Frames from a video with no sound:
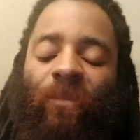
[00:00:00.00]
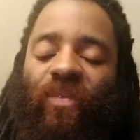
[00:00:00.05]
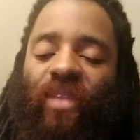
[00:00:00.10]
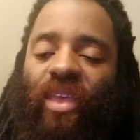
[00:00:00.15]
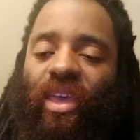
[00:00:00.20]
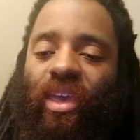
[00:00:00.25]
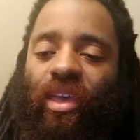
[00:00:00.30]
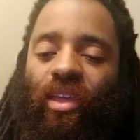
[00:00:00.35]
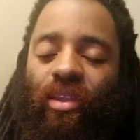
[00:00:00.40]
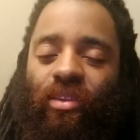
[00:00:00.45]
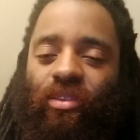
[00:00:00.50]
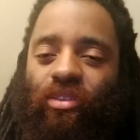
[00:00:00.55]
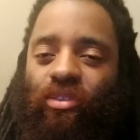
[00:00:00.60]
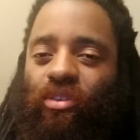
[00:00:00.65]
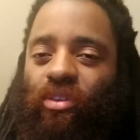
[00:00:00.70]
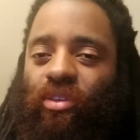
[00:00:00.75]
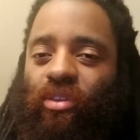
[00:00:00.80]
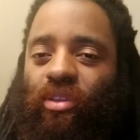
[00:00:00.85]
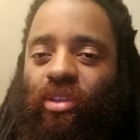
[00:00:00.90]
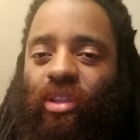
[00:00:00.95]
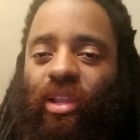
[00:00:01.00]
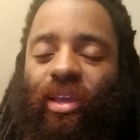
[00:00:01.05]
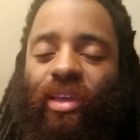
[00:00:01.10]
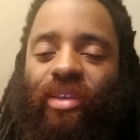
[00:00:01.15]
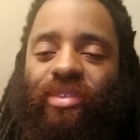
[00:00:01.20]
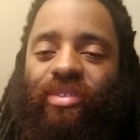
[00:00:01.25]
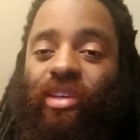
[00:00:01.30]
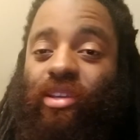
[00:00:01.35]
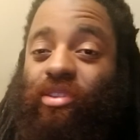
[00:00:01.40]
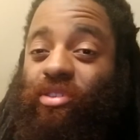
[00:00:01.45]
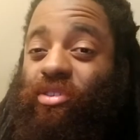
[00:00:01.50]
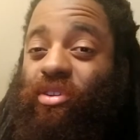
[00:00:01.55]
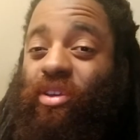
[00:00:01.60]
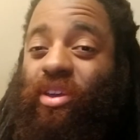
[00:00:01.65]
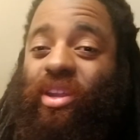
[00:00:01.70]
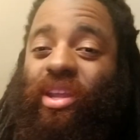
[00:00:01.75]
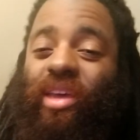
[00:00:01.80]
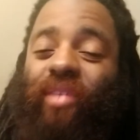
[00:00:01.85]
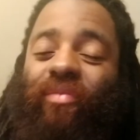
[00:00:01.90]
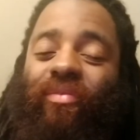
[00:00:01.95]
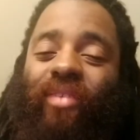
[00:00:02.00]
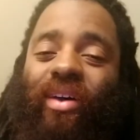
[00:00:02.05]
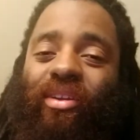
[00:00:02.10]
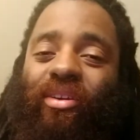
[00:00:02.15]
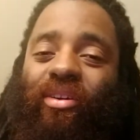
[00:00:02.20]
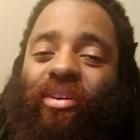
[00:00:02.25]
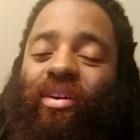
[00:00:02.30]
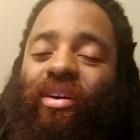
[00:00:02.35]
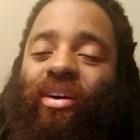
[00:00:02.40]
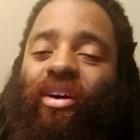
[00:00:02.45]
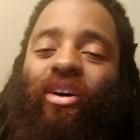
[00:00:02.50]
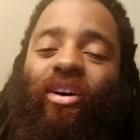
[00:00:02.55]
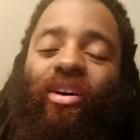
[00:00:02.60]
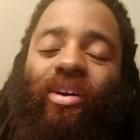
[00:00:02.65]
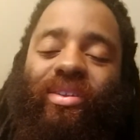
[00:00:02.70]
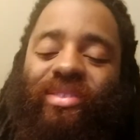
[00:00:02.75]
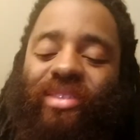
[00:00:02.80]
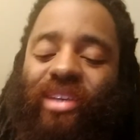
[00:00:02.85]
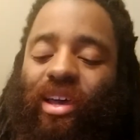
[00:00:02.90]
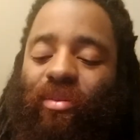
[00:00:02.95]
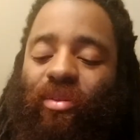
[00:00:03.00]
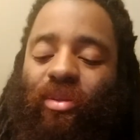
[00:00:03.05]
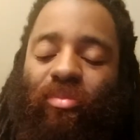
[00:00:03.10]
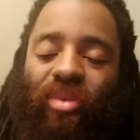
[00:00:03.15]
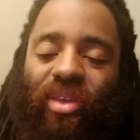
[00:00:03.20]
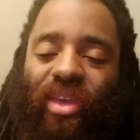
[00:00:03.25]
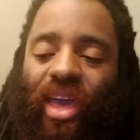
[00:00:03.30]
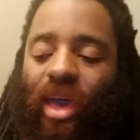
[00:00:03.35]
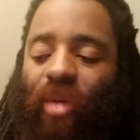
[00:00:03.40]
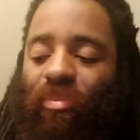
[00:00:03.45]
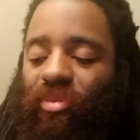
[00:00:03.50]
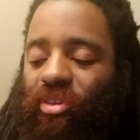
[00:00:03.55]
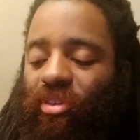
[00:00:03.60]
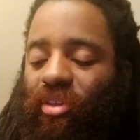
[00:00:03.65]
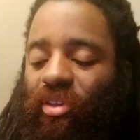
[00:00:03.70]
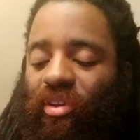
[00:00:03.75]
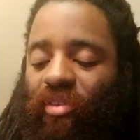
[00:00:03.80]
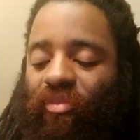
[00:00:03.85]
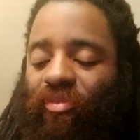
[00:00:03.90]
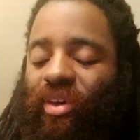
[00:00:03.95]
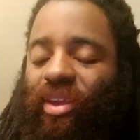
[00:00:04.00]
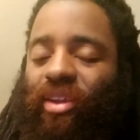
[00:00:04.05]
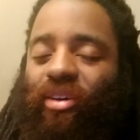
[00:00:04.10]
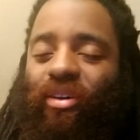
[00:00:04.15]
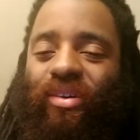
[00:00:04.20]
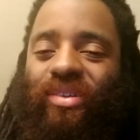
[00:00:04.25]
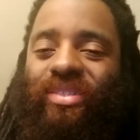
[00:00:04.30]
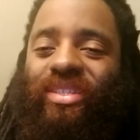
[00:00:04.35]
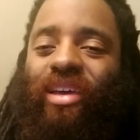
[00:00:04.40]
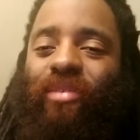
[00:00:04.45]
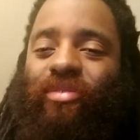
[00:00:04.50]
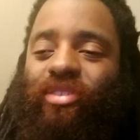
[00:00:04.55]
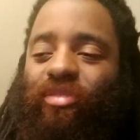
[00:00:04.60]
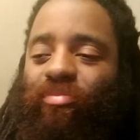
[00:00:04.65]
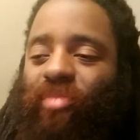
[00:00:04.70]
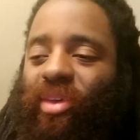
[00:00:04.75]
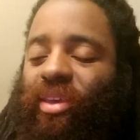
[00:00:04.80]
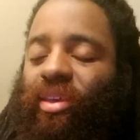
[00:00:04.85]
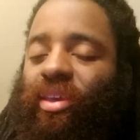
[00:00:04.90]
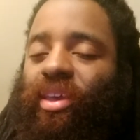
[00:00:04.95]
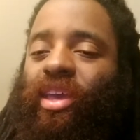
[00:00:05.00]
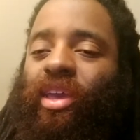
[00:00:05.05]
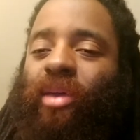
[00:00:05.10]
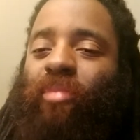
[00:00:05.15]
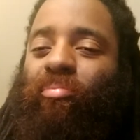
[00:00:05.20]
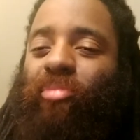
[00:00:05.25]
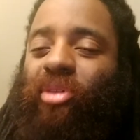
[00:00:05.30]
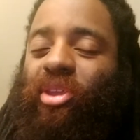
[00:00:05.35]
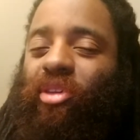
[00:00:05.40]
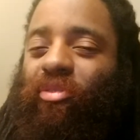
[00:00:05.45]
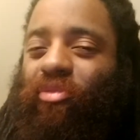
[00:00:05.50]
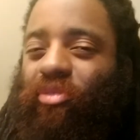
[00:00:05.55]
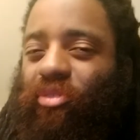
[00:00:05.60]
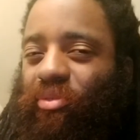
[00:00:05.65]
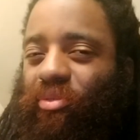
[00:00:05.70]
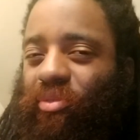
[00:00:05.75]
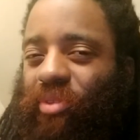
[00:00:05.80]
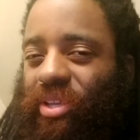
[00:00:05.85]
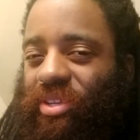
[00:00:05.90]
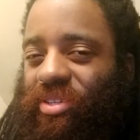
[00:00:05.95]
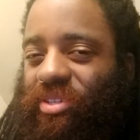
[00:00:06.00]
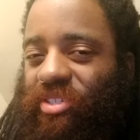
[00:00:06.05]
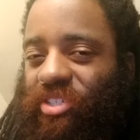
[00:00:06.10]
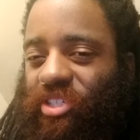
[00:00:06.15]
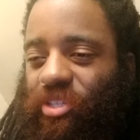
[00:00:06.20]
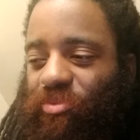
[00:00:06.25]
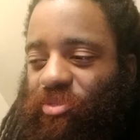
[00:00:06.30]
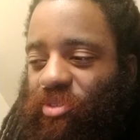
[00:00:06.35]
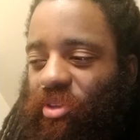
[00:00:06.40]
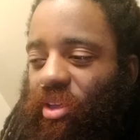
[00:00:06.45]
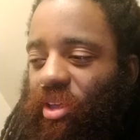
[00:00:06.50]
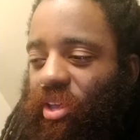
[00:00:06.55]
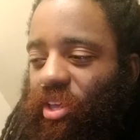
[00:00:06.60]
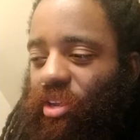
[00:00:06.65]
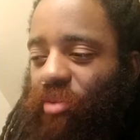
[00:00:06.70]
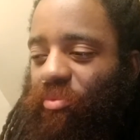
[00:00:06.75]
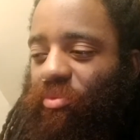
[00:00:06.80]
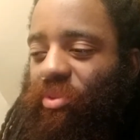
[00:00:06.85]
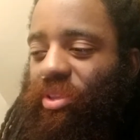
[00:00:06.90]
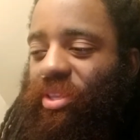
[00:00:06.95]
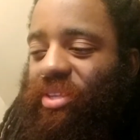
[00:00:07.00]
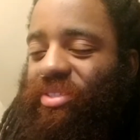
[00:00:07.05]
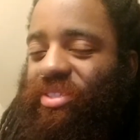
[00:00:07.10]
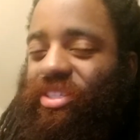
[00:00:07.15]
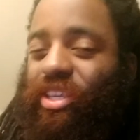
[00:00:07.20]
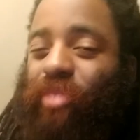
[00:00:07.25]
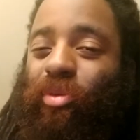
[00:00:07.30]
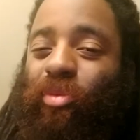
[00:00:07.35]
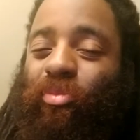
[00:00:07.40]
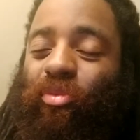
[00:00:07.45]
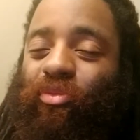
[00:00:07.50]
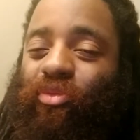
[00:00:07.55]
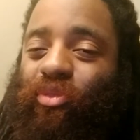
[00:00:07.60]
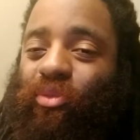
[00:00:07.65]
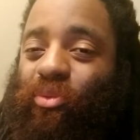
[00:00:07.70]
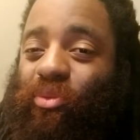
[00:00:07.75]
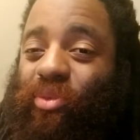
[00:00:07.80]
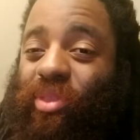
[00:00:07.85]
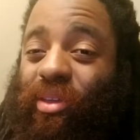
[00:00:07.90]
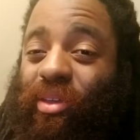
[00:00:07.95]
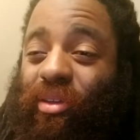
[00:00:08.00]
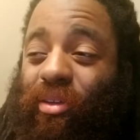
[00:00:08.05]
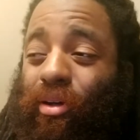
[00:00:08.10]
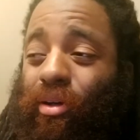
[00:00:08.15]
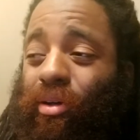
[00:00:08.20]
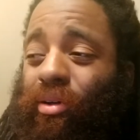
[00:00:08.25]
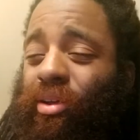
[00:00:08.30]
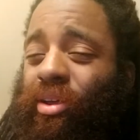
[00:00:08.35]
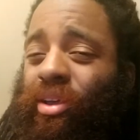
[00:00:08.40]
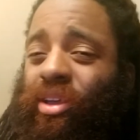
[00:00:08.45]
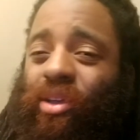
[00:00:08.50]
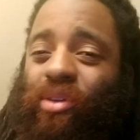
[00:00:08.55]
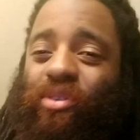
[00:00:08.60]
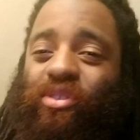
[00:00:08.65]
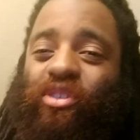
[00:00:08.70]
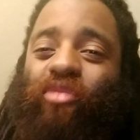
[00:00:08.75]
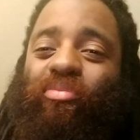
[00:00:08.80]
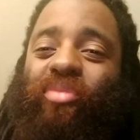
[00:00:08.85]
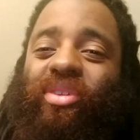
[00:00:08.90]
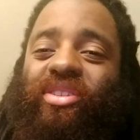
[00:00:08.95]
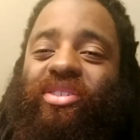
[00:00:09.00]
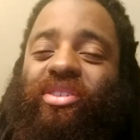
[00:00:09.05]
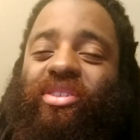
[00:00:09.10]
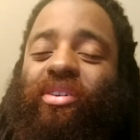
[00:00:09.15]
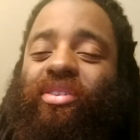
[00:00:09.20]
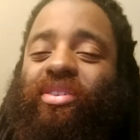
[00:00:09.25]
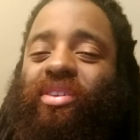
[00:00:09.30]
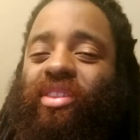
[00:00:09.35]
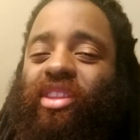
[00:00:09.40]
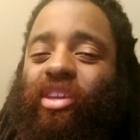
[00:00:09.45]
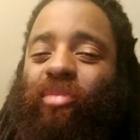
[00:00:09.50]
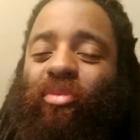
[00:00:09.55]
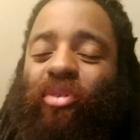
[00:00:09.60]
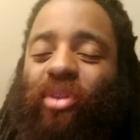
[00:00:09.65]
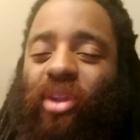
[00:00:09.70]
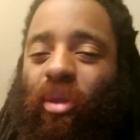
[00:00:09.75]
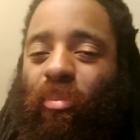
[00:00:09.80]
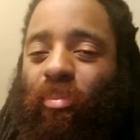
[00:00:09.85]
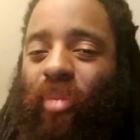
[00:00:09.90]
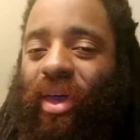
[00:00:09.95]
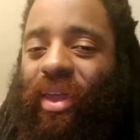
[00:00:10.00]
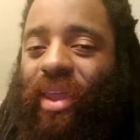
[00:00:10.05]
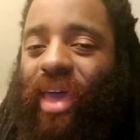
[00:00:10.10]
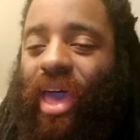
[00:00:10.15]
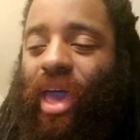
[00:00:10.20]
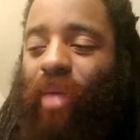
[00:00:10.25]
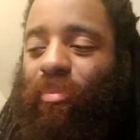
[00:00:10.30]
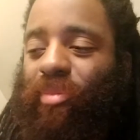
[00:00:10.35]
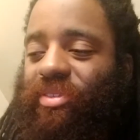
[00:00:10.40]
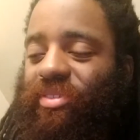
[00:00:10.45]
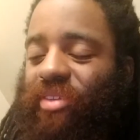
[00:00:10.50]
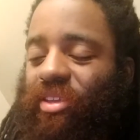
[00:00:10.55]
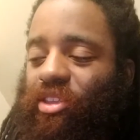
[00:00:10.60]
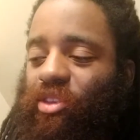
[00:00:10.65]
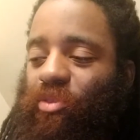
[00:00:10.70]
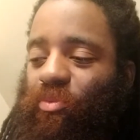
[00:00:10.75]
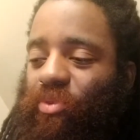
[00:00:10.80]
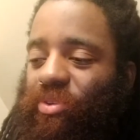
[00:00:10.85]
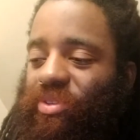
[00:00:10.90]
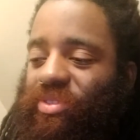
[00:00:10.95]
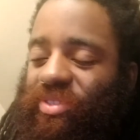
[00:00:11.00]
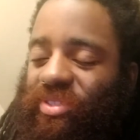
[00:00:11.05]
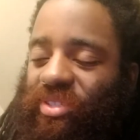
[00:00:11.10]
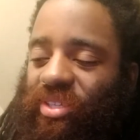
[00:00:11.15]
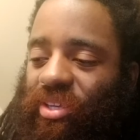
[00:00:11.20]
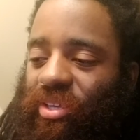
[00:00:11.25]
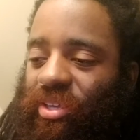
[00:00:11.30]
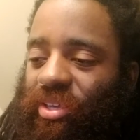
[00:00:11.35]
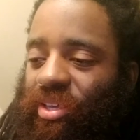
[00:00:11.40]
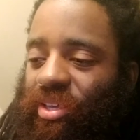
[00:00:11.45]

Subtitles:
And you, like I said, you're going to find a hard time to be happy. You're going to find a hard time to make meaningful relationships. You're not going to really see people for who they are because you'll be judging them on their bad habits, and you won't see